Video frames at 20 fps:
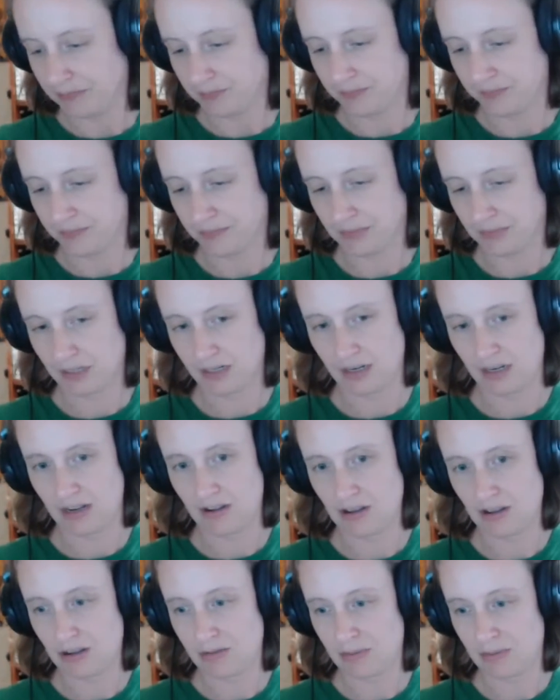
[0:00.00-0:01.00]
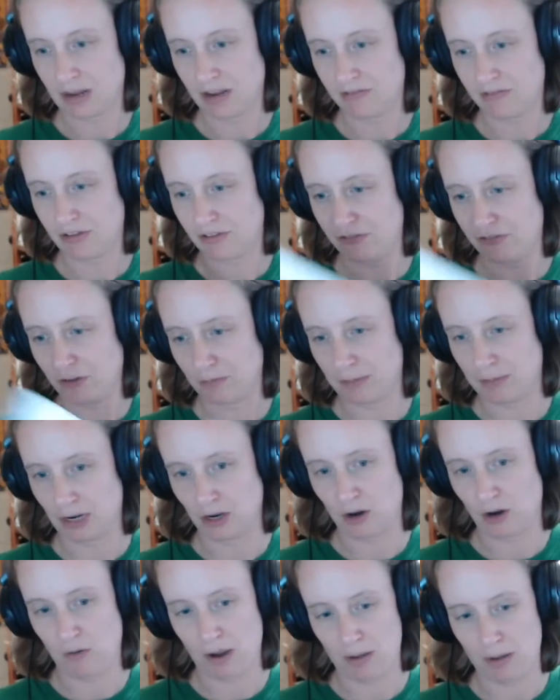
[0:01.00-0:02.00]
Yeah, I may, if I feel better,
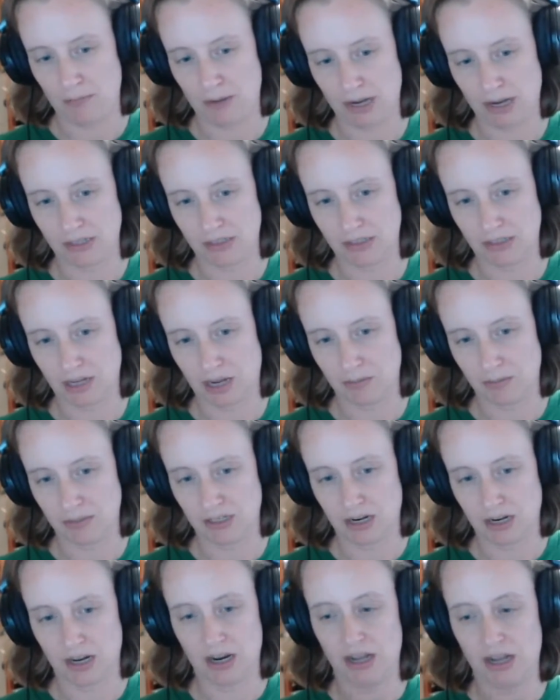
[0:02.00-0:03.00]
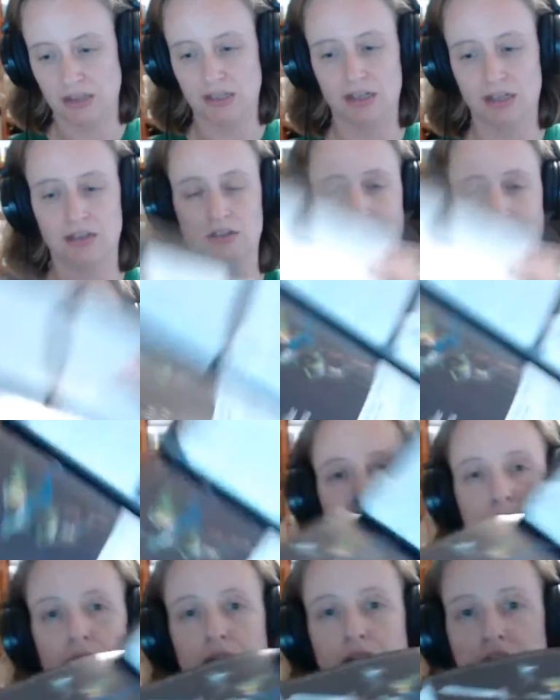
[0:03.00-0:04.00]
go out and buy this game today. And then, you know, we got
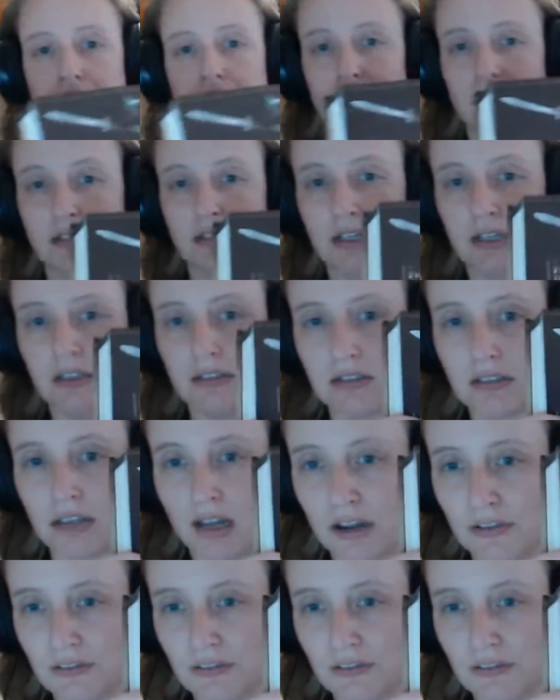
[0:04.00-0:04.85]
some behind the scenes stuff